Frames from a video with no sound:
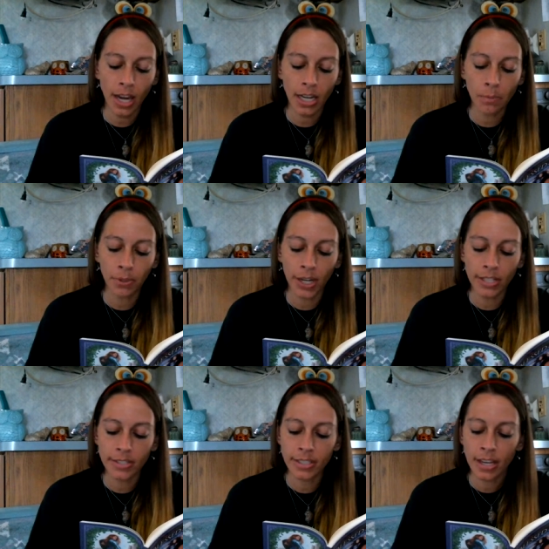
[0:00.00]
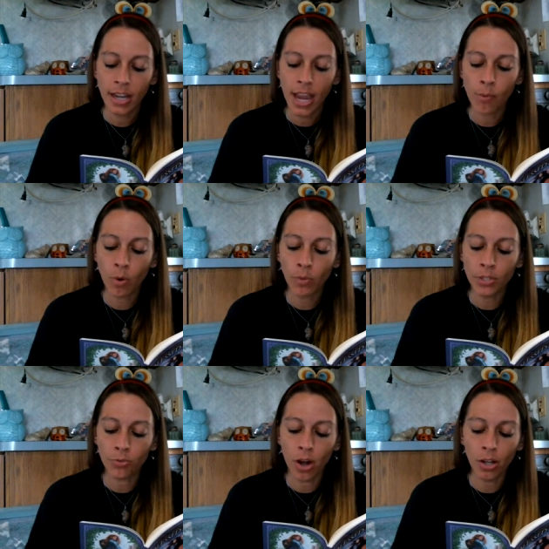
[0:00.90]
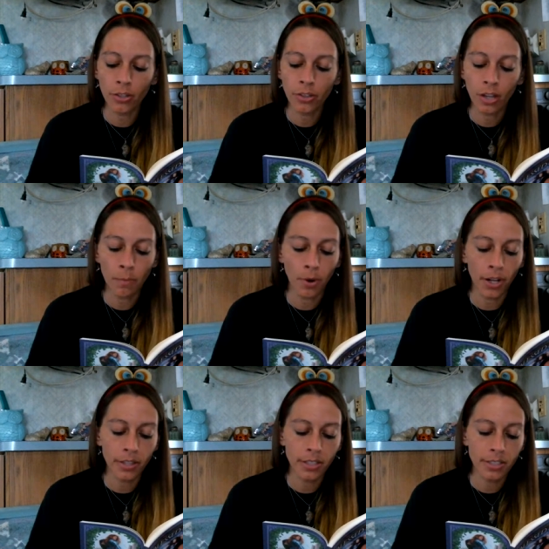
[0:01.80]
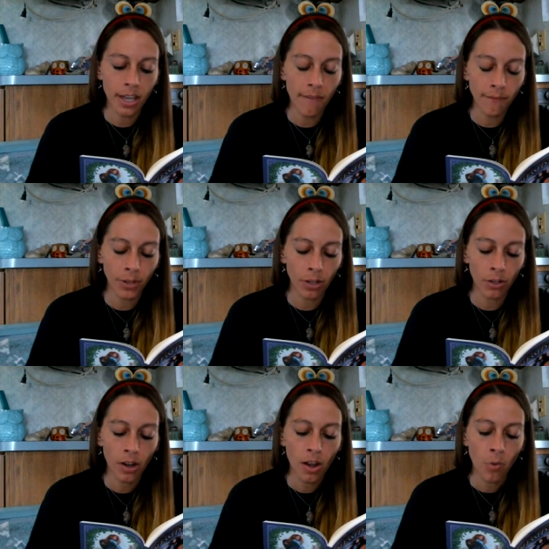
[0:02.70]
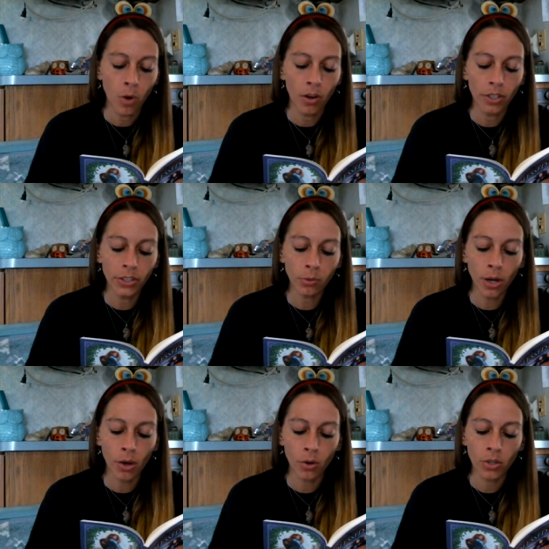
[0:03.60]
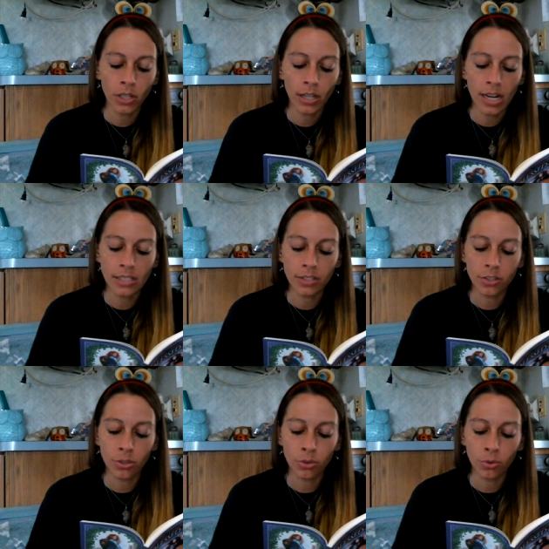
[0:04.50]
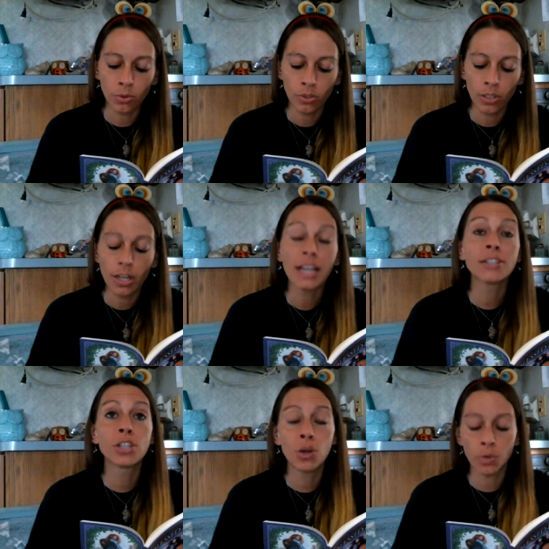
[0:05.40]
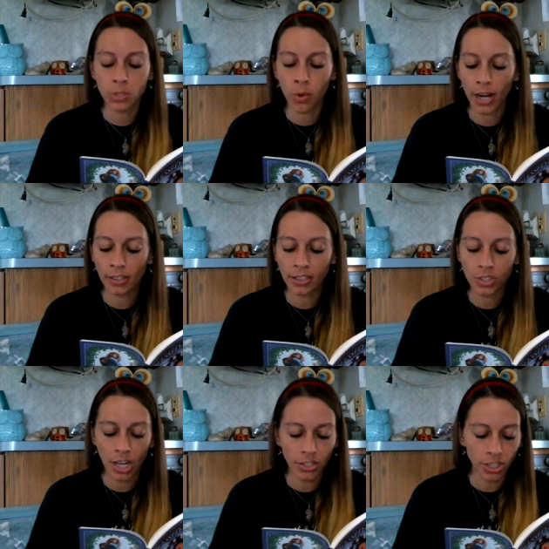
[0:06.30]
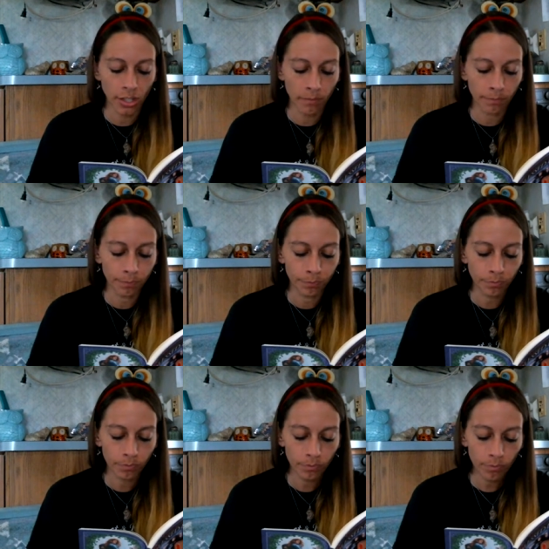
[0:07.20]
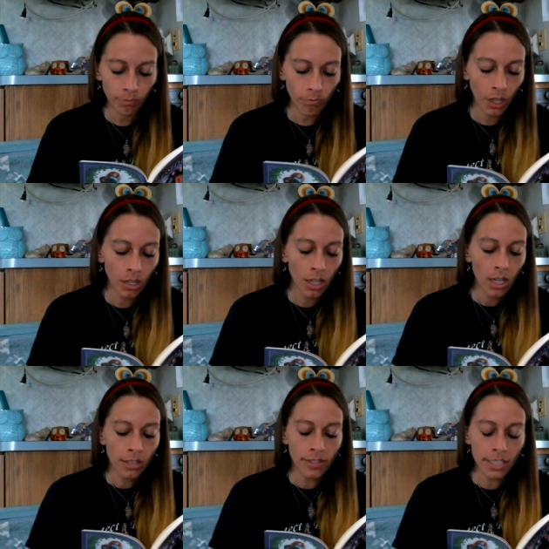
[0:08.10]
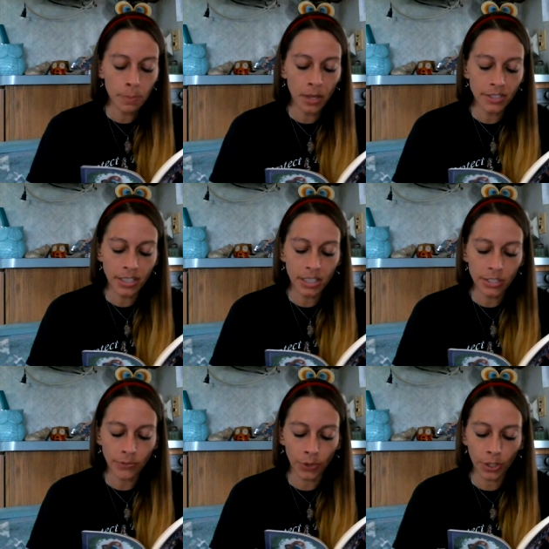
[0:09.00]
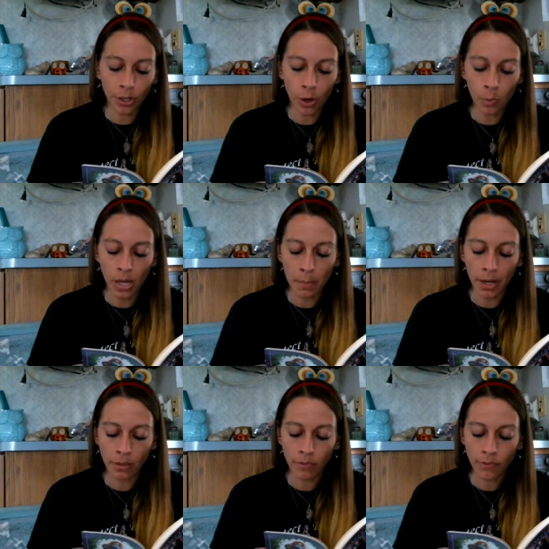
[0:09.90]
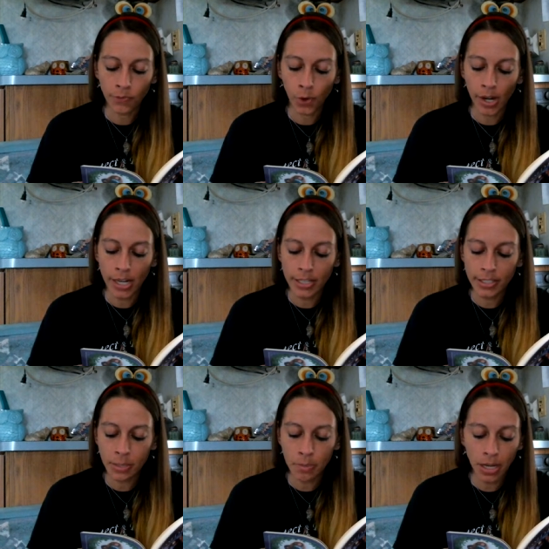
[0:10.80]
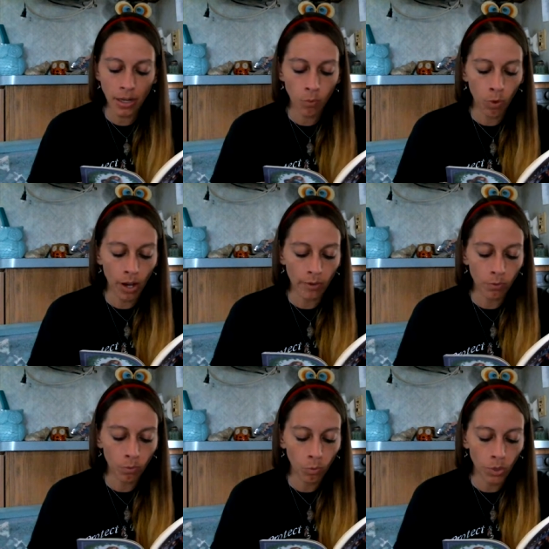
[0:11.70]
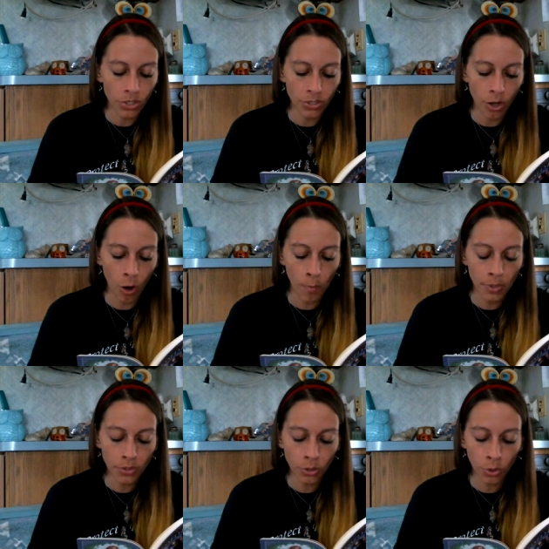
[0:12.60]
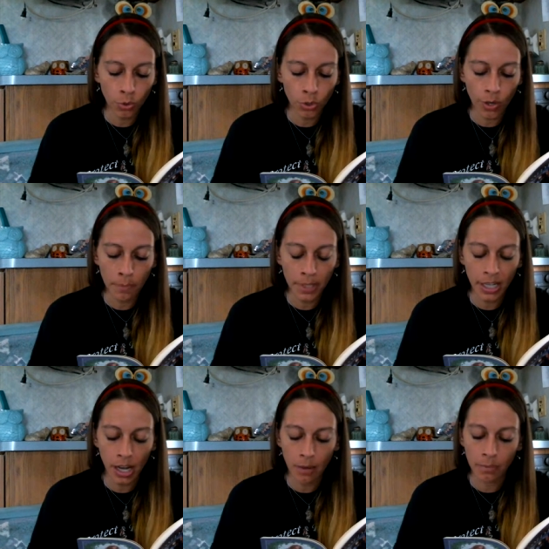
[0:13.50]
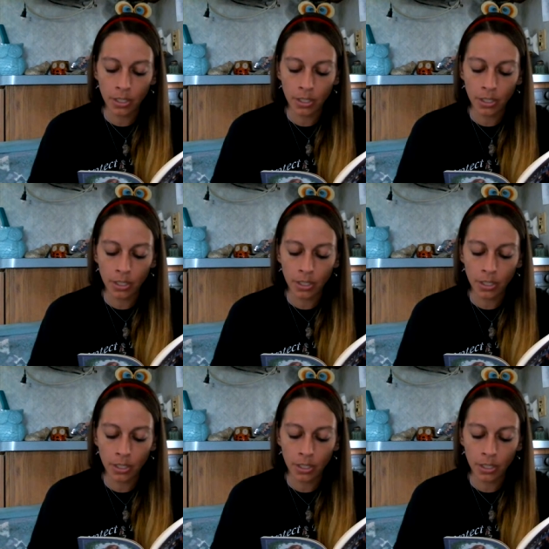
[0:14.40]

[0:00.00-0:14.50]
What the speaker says: and a place, and when we draw upon its comfort while on the road, it too was quietly changing. This blessing is for your homecoming, for it is to be one which is open to who you have become,